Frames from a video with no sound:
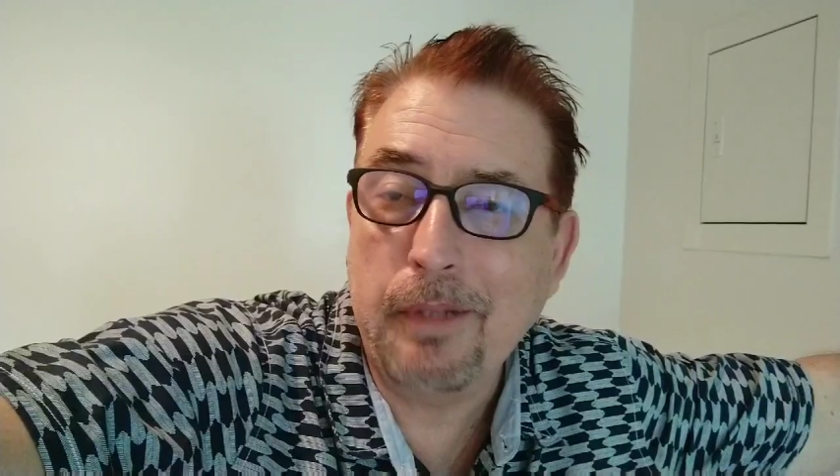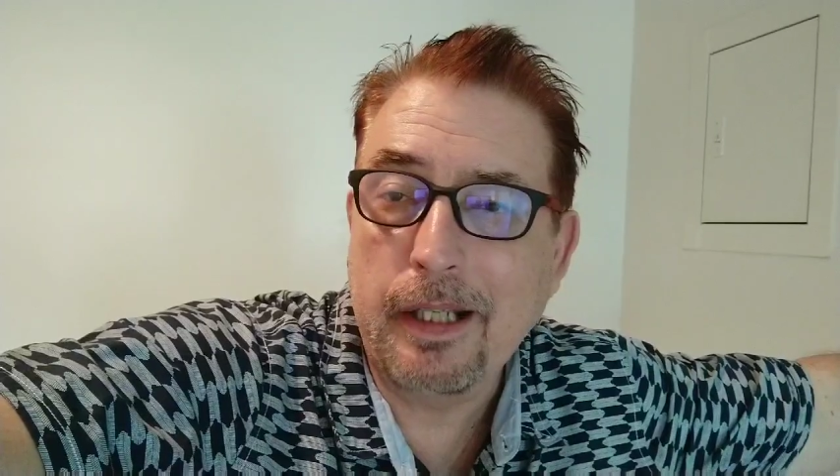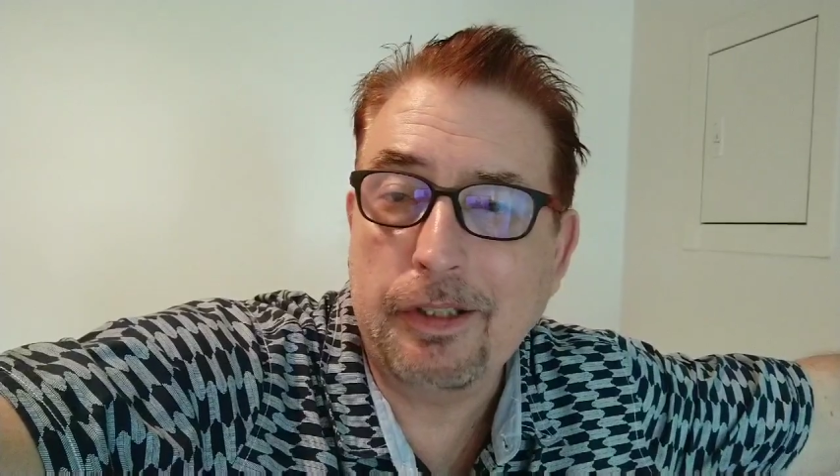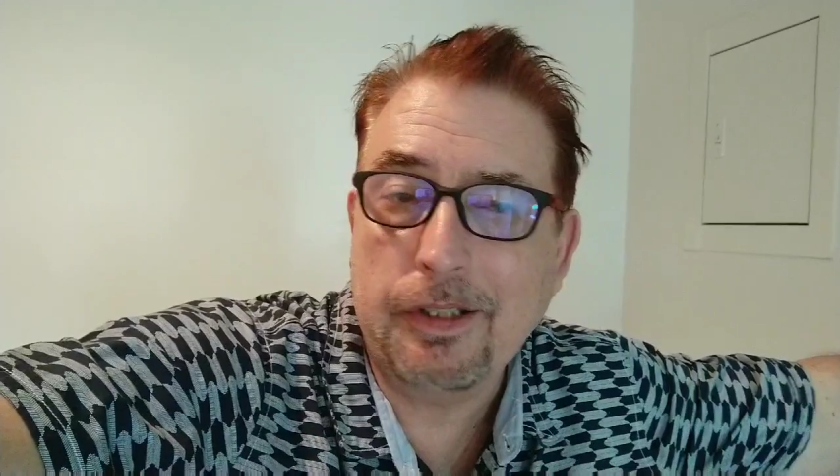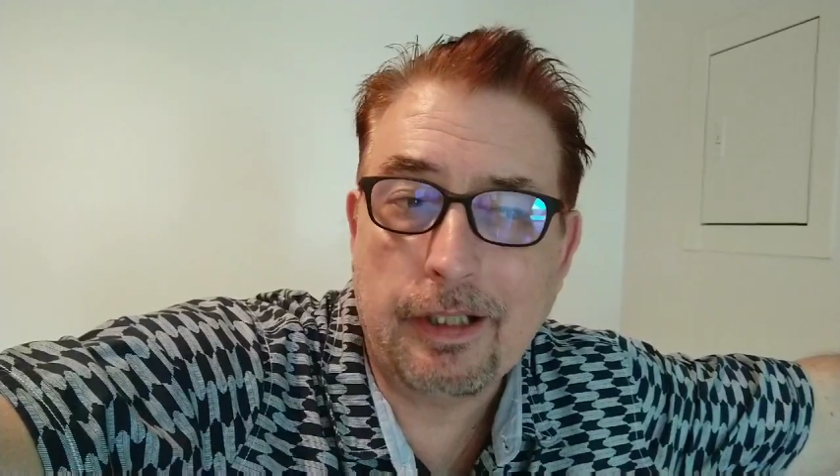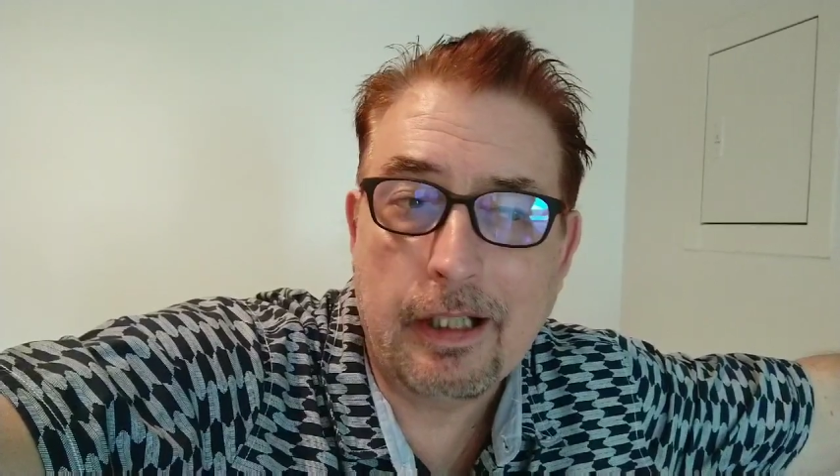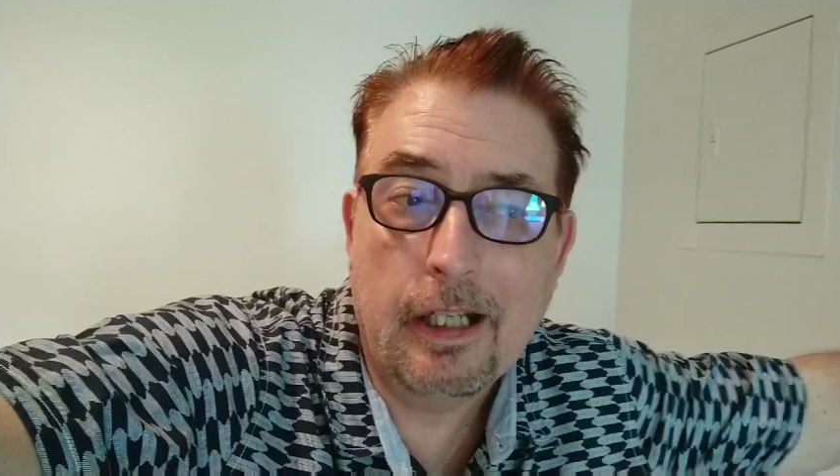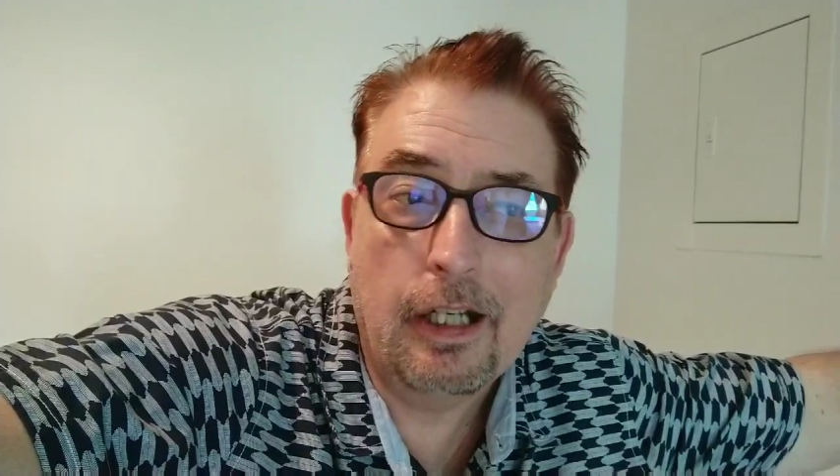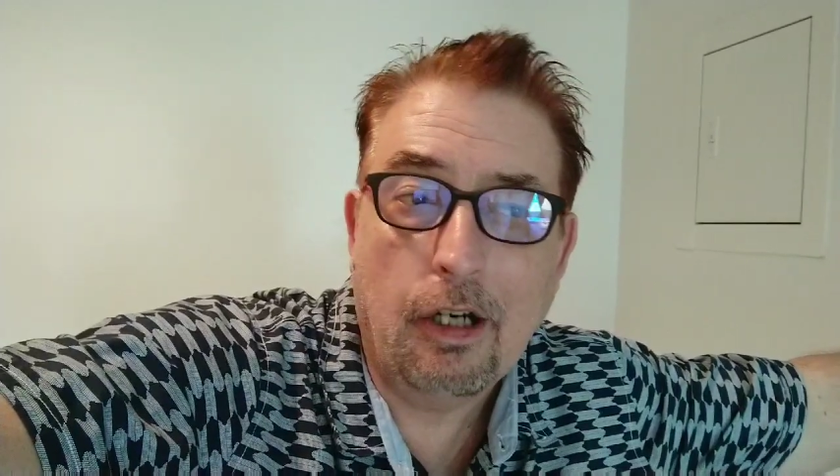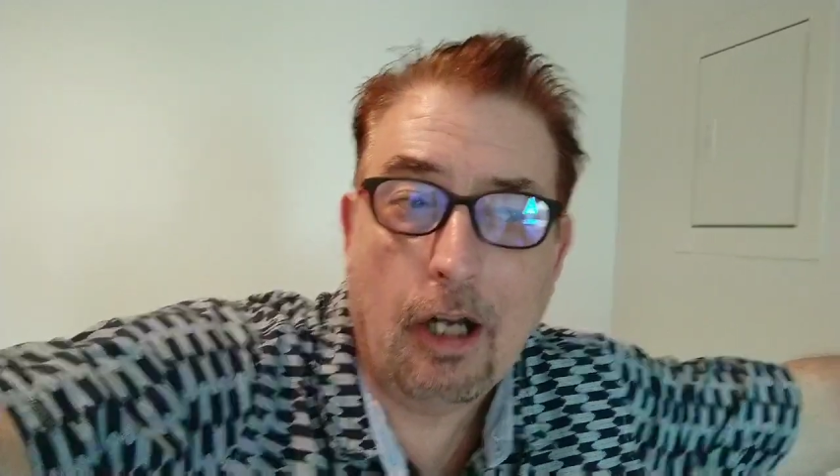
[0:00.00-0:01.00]
I wanted some
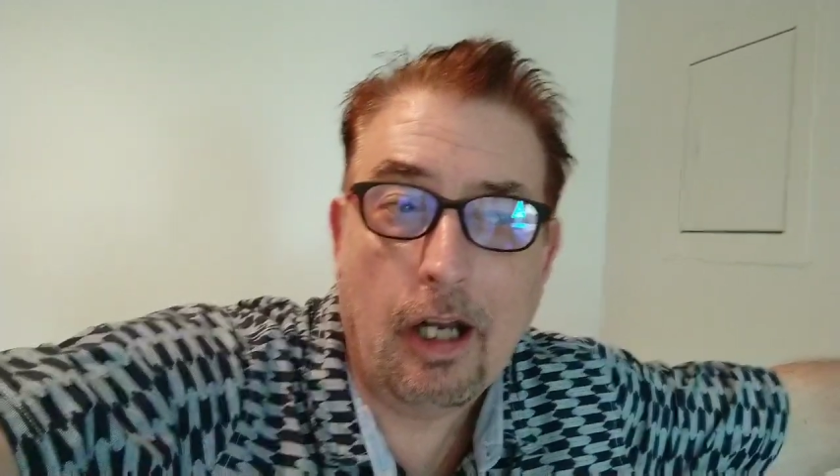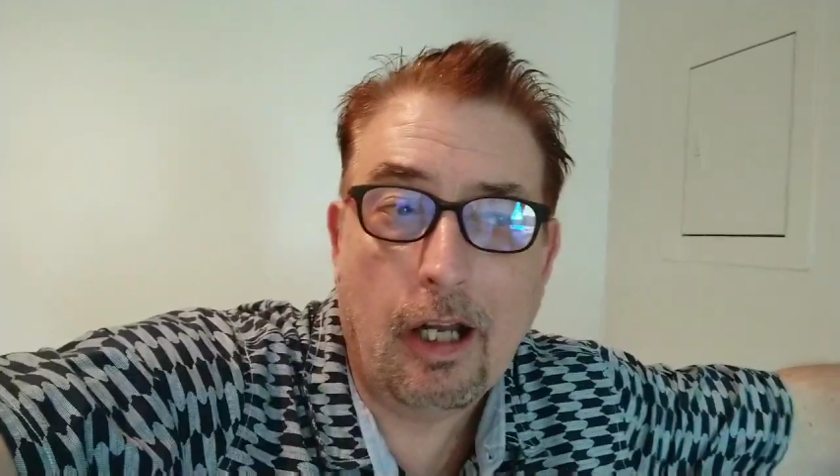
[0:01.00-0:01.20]
decent